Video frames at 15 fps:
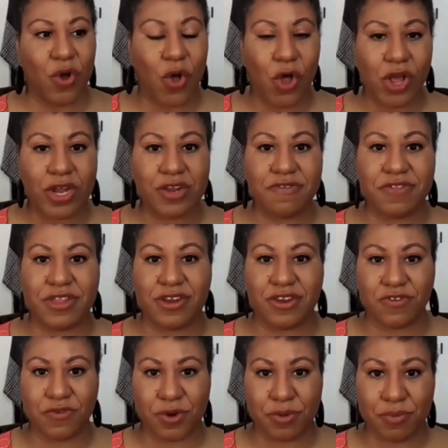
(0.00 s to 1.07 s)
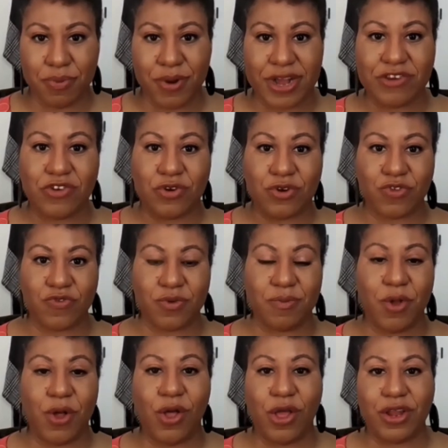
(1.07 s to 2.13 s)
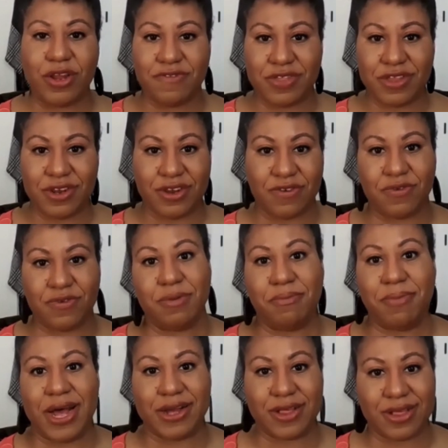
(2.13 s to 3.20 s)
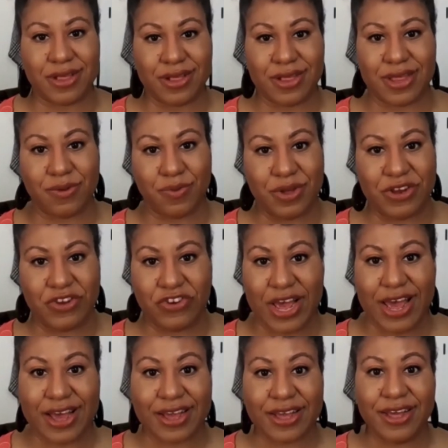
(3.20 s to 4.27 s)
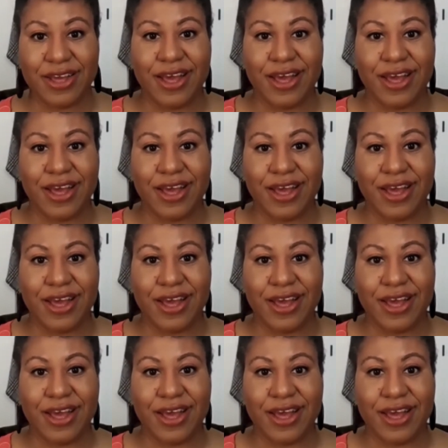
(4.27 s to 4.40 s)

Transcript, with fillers: all of the different pressures from all of the different boxes that we check.